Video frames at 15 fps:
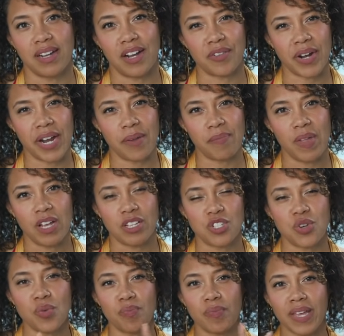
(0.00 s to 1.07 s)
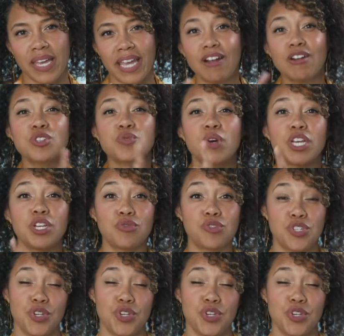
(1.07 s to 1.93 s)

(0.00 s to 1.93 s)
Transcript: All right, so here's what you